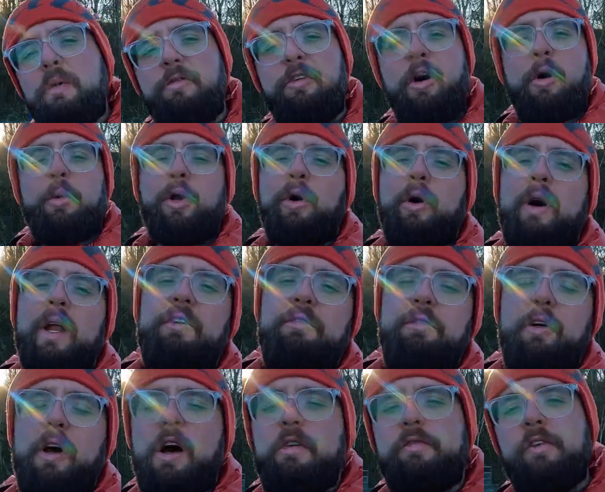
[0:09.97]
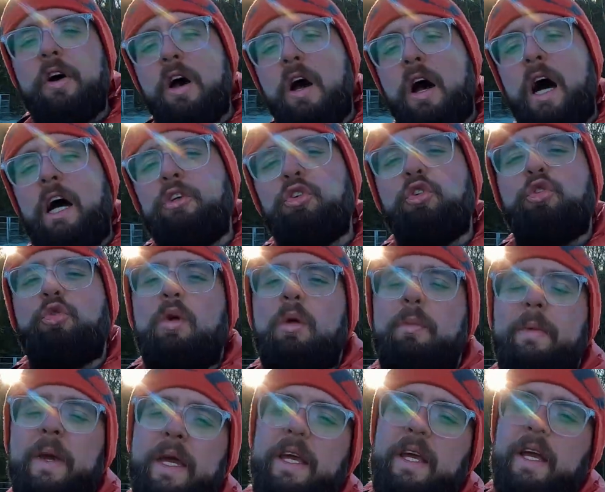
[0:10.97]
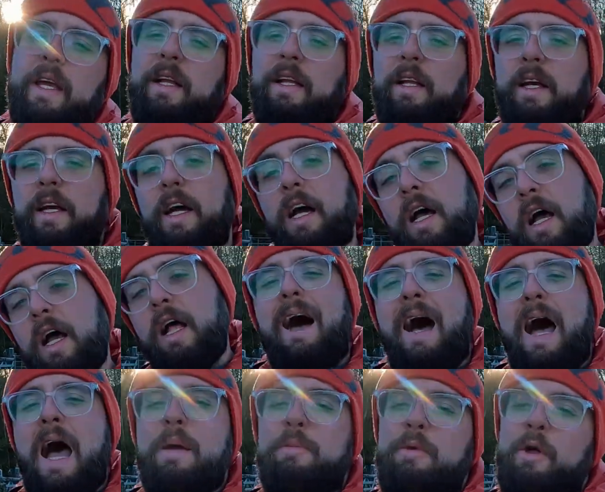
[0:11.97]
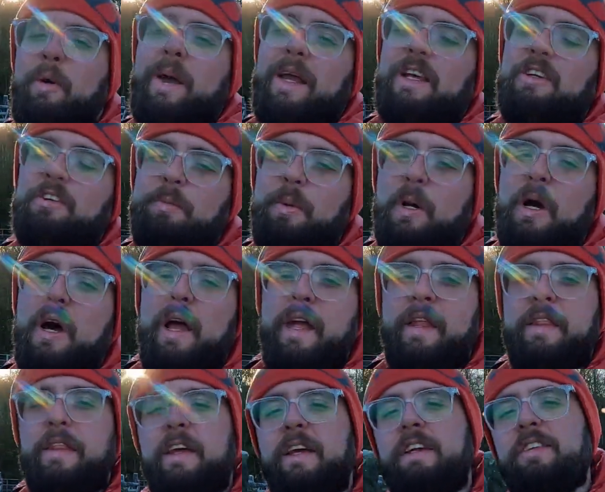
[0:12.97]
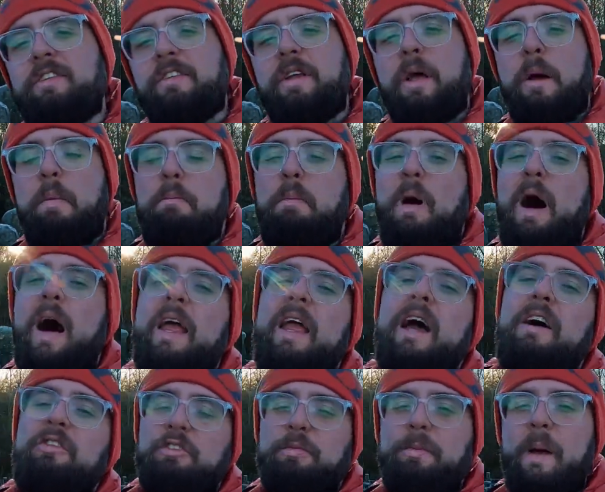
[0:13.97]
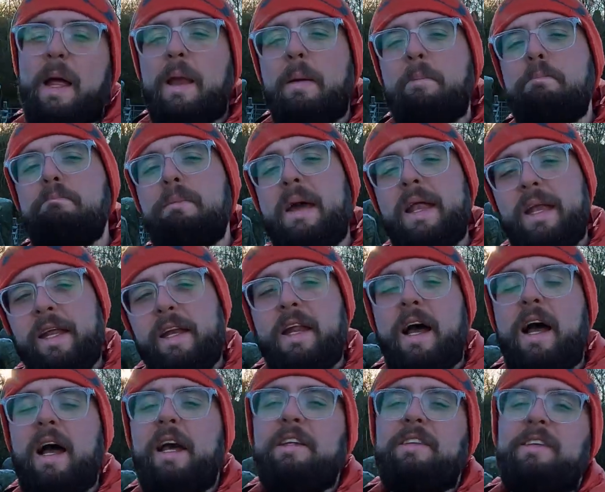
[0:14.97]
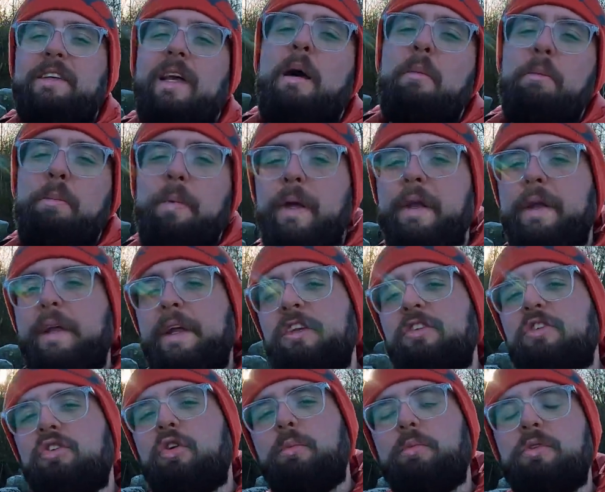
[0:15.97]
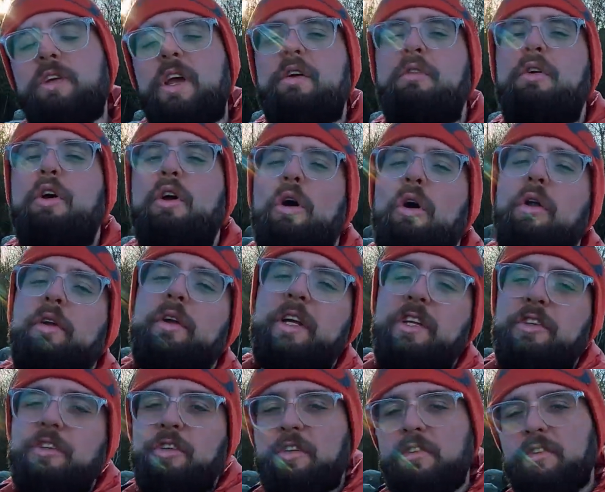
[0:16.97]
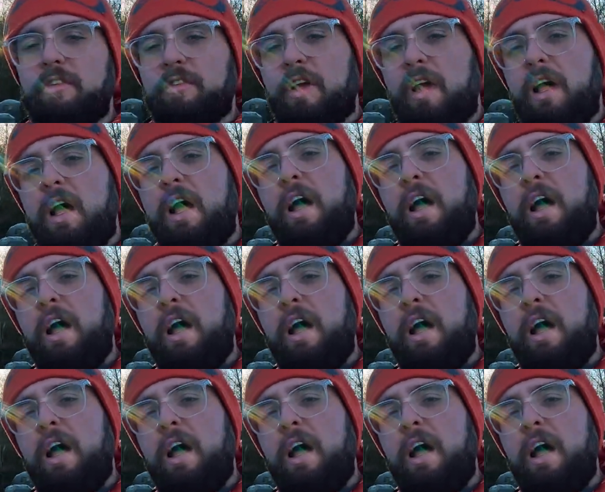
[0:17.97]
before we go any further, I just want to make it clear, I'm no expert in this, but I have spent many nights camping in sub-zero conditions.